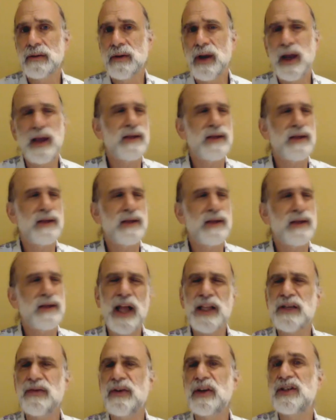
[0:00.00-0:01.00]
Right. So
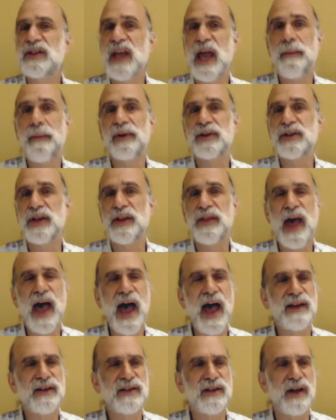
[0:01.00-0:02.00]
lots of examples of
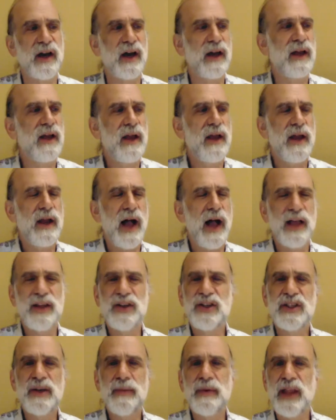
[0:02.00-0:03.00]
that uh, on
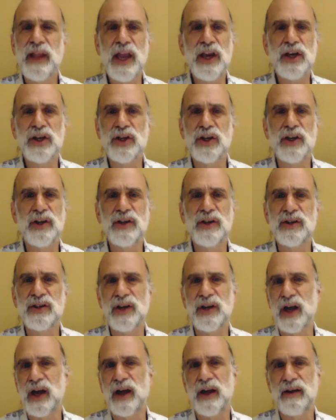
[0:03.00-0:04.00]
simulations.
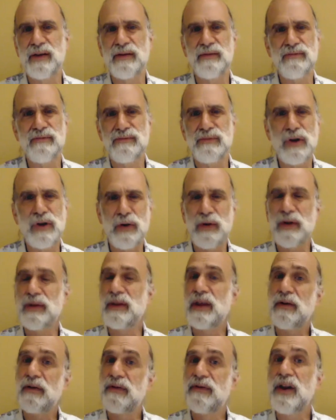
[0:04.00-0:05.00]
Uh, you know,
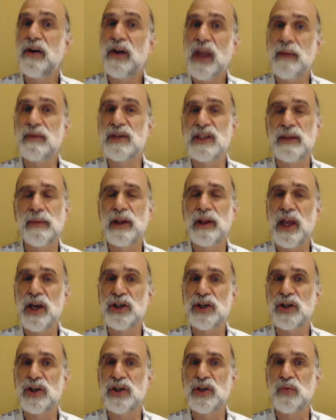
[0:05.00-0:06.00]
there were video game
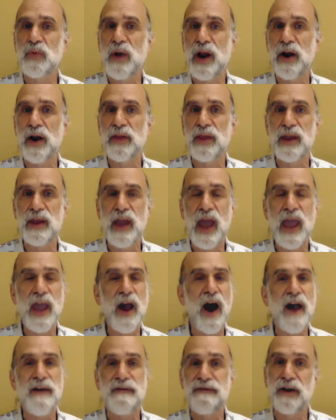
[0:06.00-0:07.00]
simulations where the
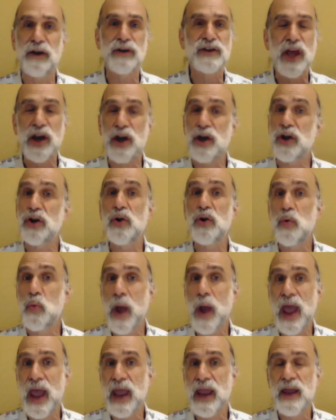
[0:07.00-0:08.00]
AI figures out a new
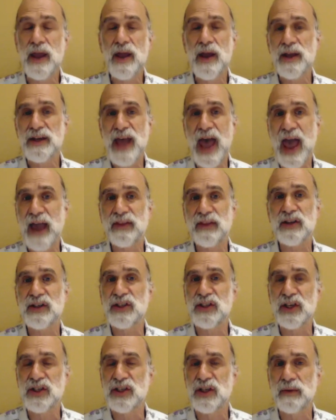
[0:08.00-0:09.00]
way to hack the
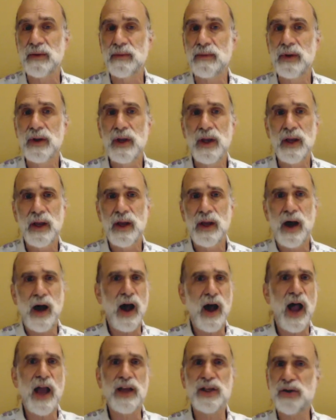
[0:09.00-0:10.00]
system.
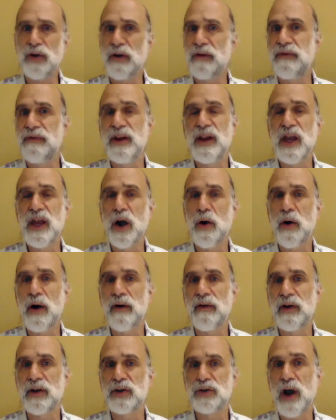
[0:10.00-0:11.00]
Uh, I saw a video
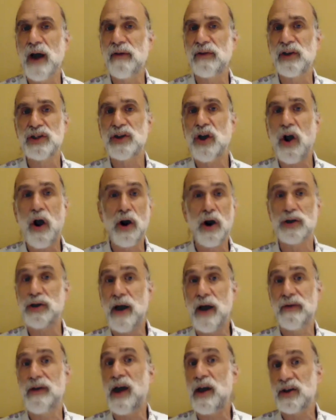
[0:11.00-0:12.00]
of a driverless car
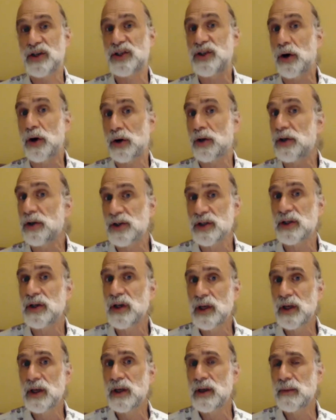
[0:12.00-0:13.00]
driving around in circles
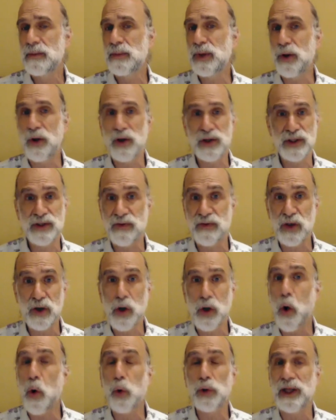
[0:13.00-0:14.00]
because of the
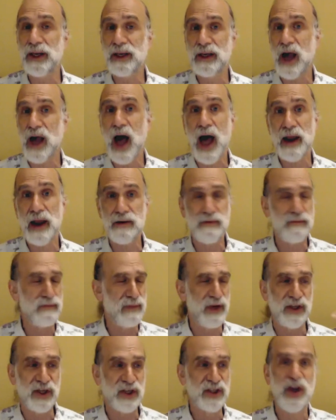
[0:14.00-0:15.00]
goal it got.
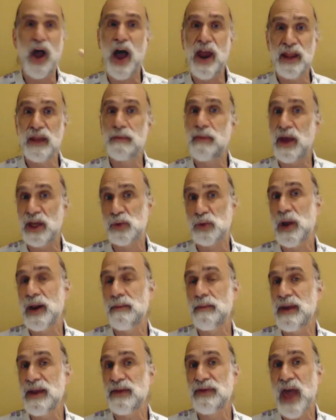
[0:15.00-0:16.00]
It decided the best way to
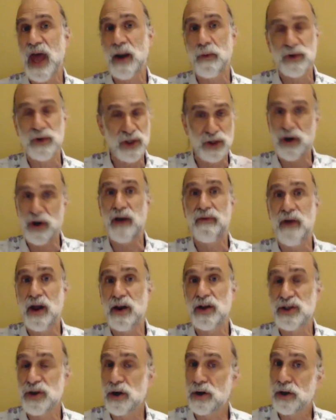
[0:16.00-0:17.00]
meet that was to drive around
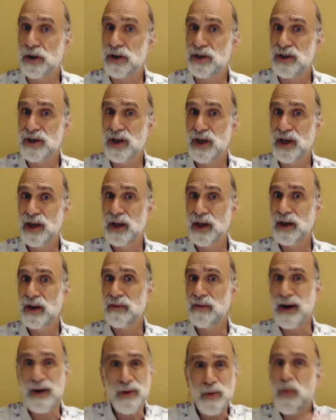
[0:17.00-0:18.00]
in circles.
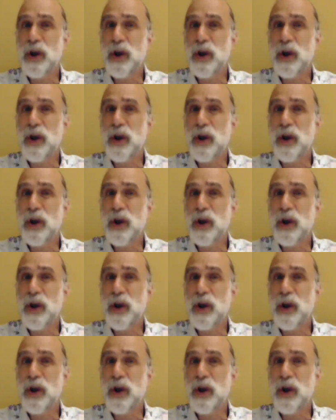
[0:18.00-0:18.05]
Right?